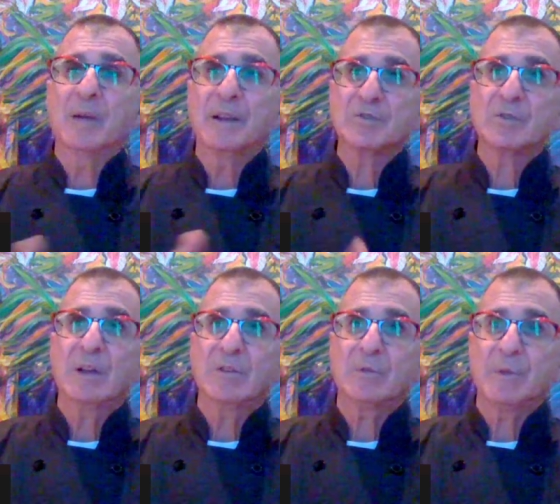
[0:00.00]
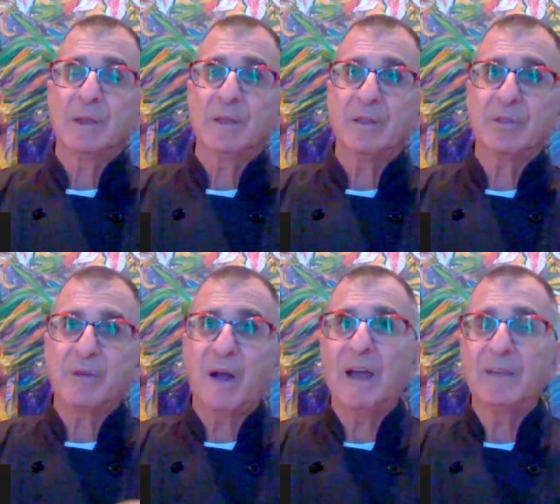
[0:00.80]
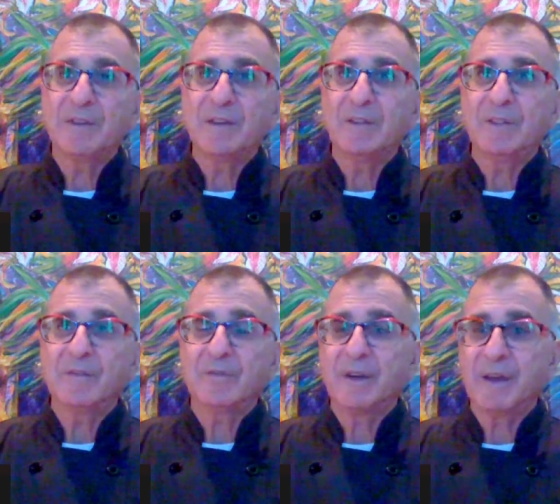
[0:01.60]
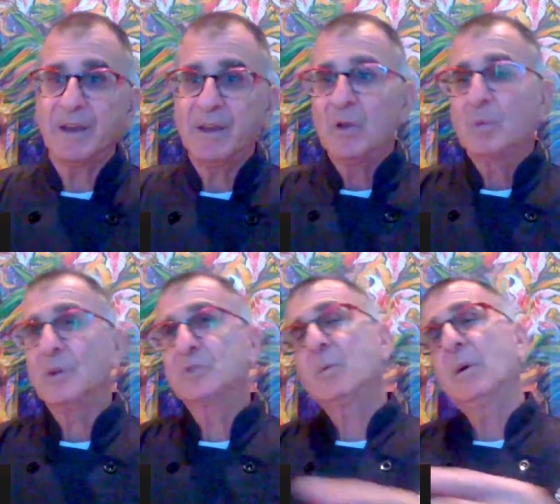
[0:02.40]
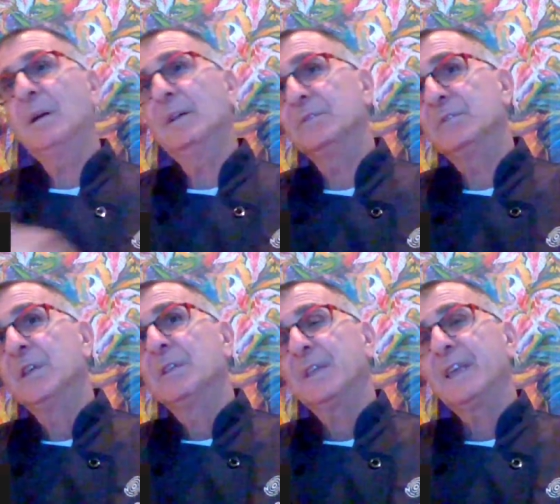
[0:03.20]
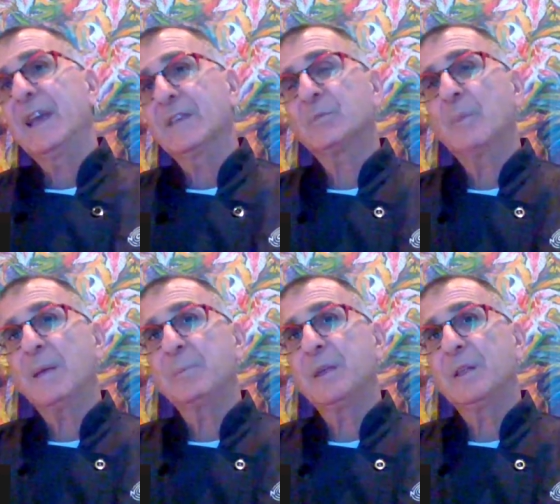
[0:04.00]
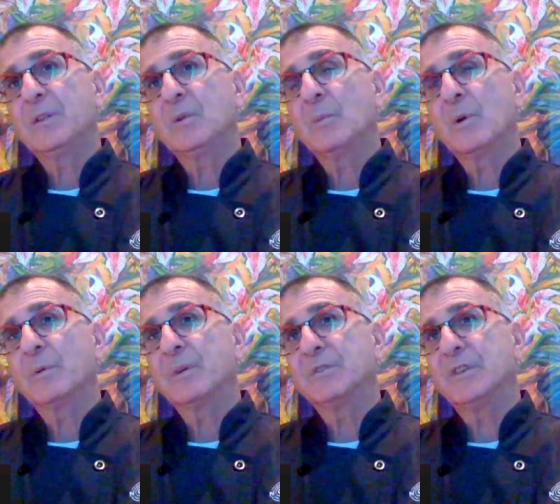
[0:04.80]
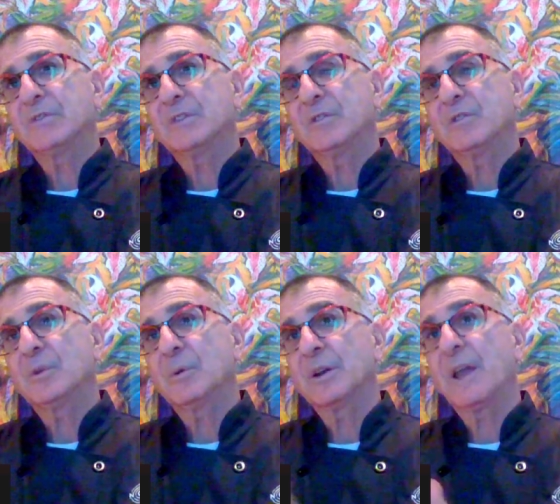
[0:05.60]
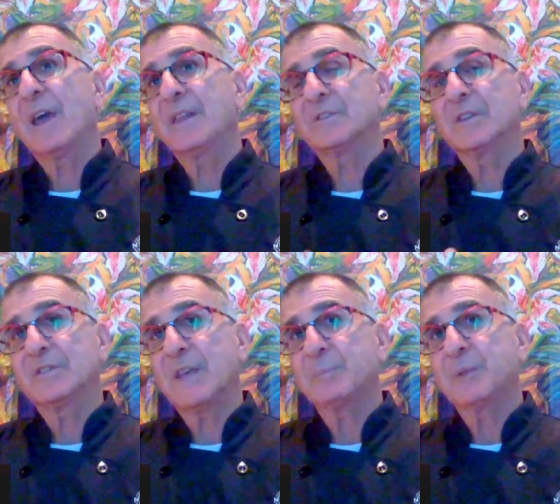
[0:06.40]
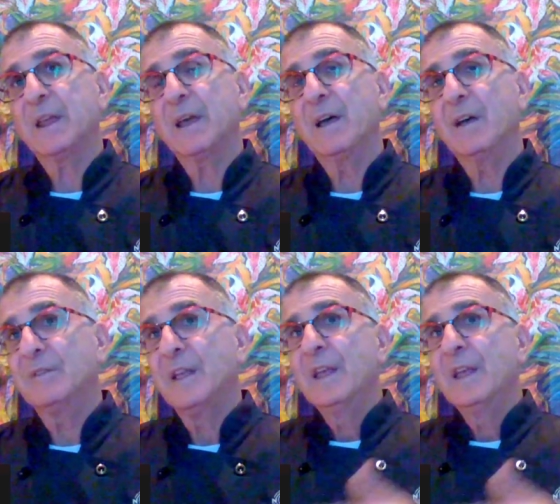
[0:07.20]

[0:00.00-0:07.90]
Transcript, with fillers: restaurants really thrive in delivery, which ones the guests might be a little more resistant to or not as accepting of.